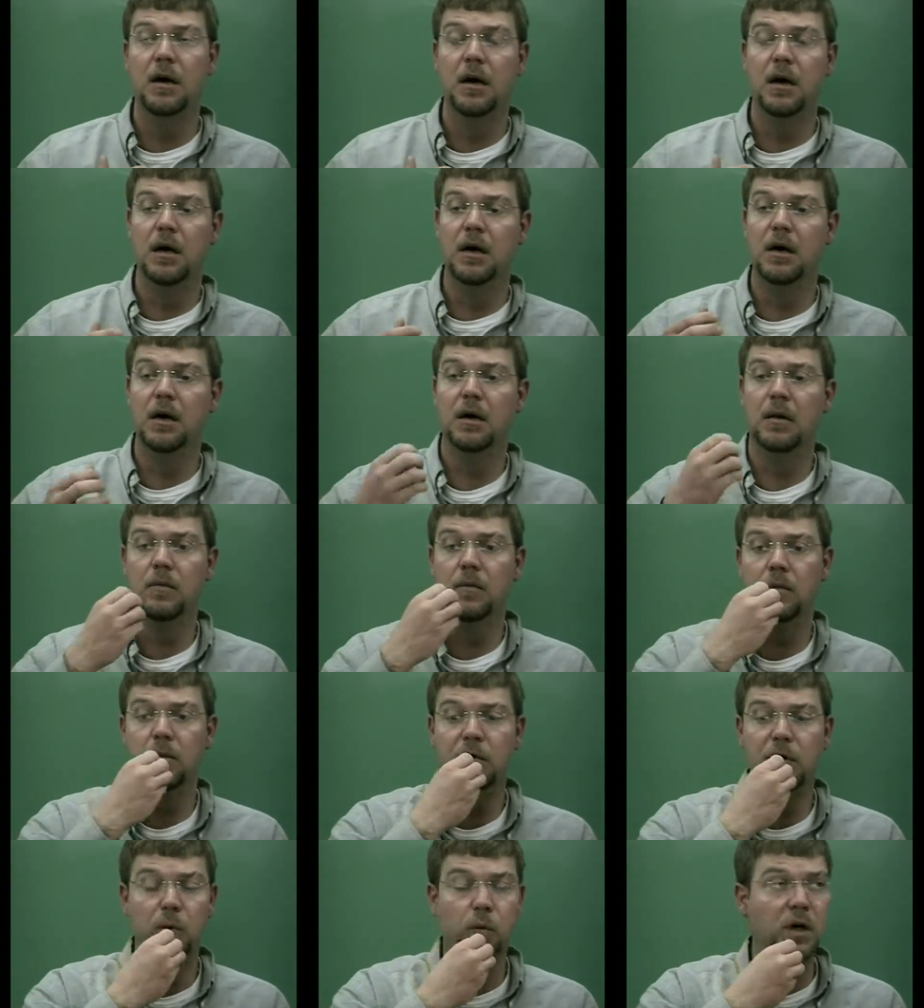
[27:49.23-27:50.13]
Um,
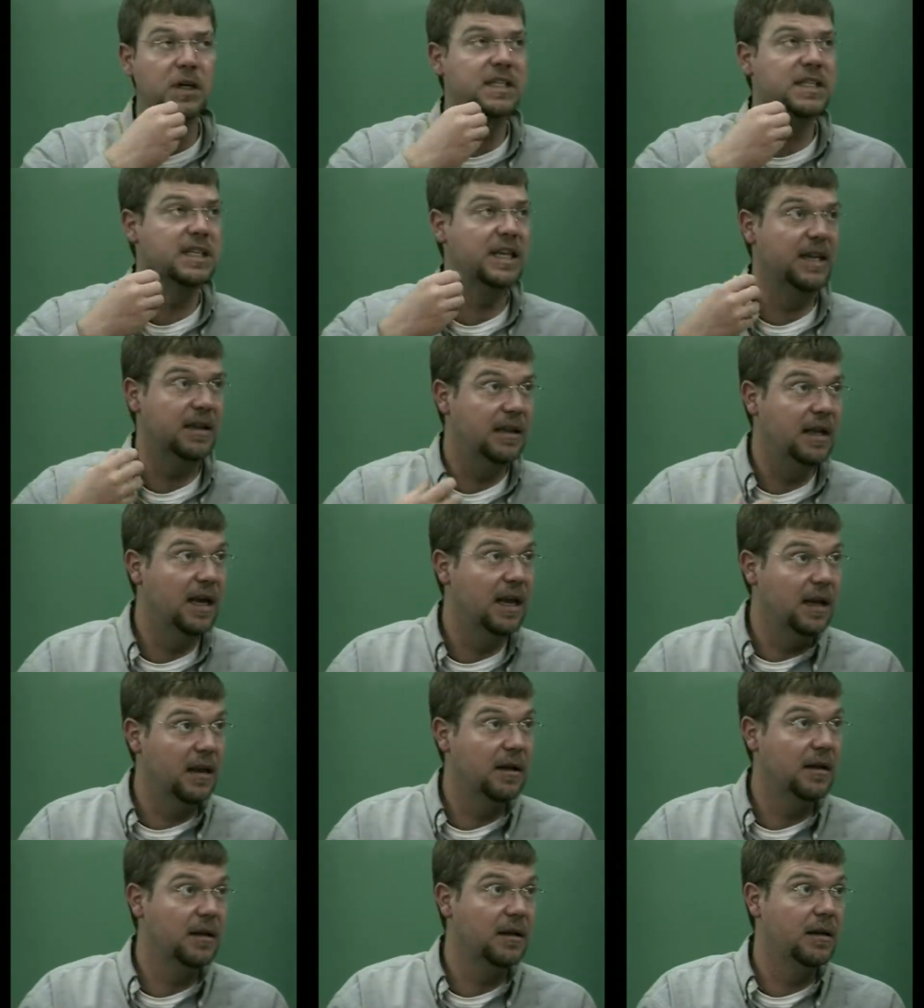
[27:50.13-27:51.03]
the ones that, that,
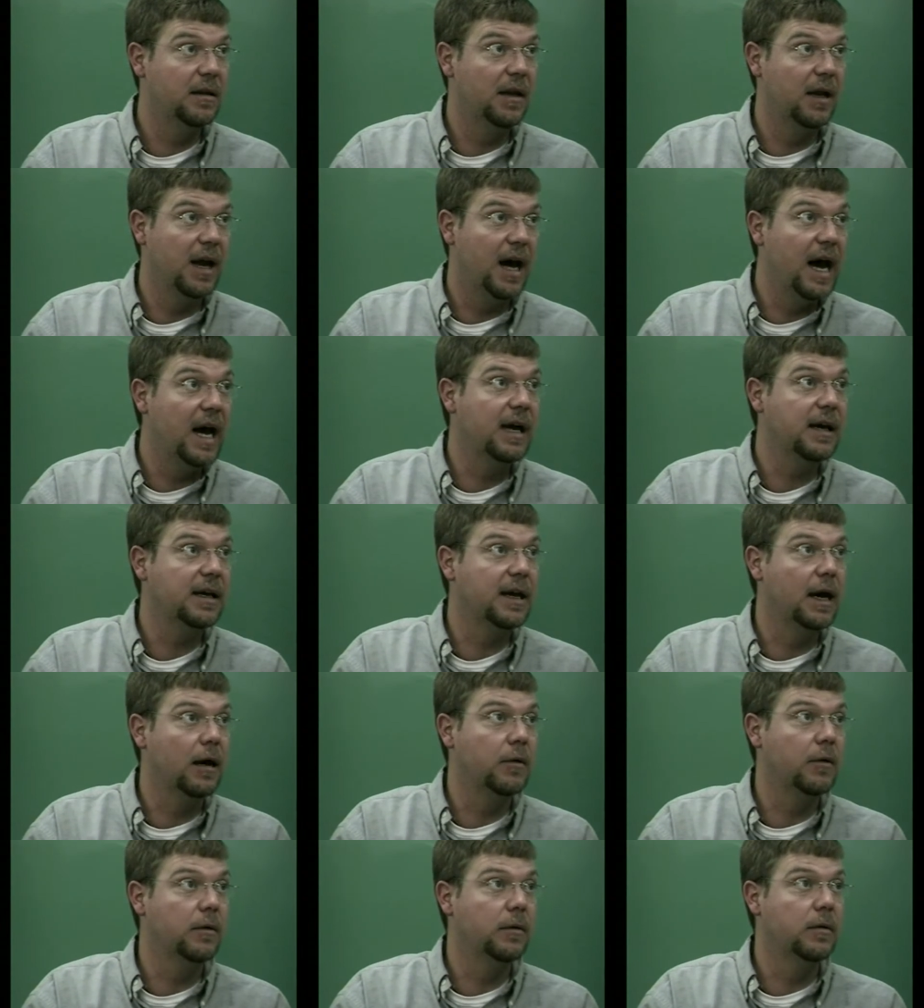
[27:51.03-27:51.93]
that I
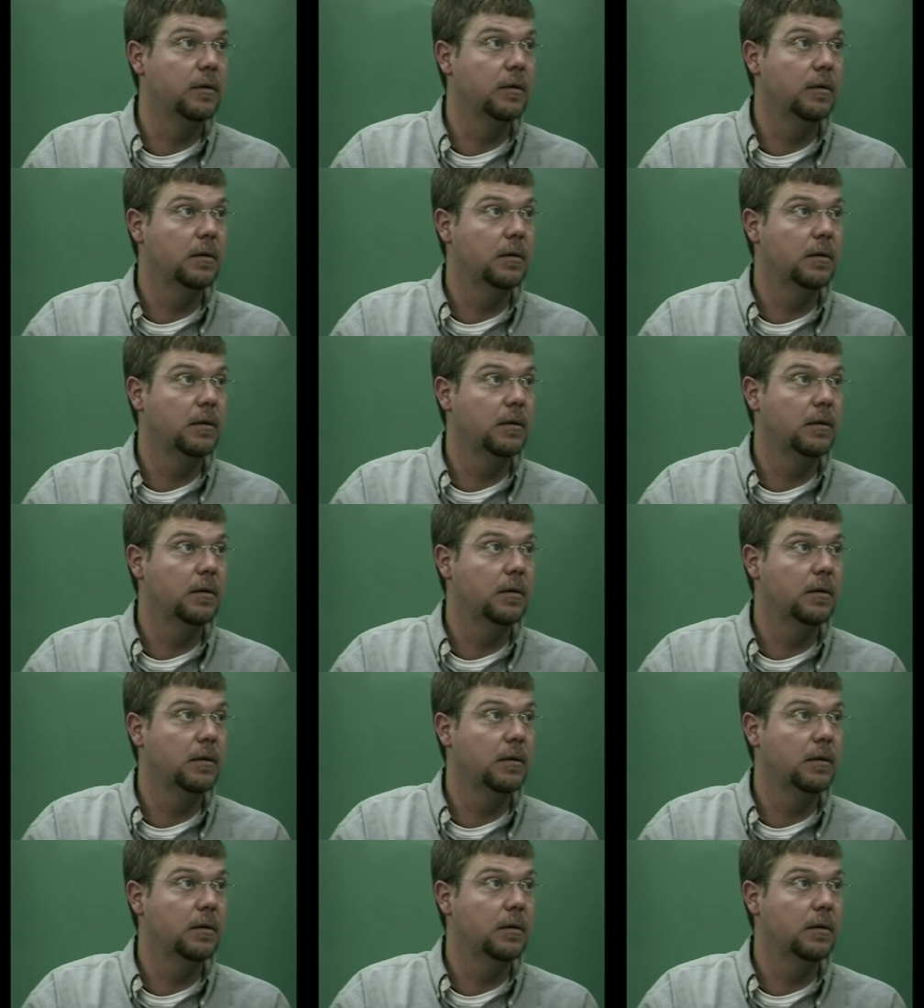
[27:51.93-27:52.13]
encountered